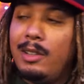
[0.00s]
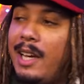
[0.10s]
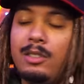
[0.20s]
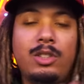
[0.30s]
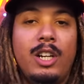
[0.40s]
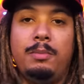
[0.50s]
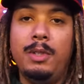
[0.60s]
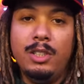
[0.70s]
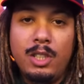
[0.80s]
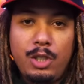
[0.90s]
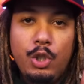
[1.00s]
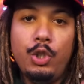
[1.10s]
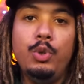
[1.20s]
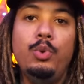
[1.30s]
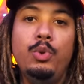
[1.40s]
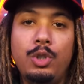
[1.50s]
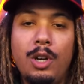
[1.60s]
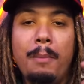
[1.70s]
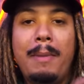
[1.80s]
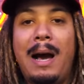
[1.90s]
Like, trust me, is this huge
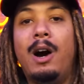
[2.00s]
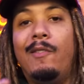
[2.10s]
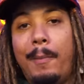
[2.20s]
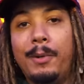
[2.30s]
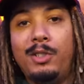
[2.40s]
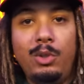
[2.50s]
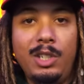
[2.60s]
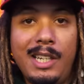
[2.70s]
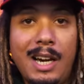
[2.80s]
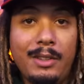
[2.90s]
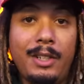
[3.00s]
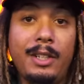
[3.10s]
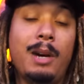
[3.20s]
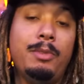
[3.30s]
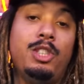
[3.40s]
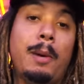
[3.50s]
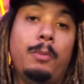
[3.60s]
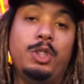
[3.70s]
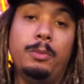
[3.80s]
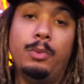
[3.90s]
amount of opportunity out there to come and shop
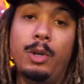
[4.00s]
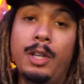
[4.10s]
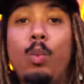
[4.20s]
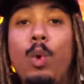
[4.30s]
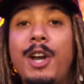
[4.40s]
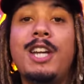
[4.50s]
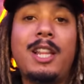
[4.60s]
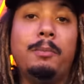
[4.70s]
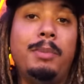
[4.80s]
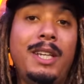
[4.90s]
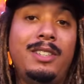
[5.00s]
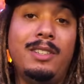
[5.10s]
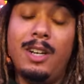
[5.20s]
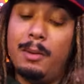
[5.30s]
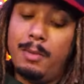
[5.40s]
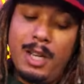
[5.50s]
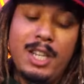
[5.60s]
with your boy. $1 bids and up.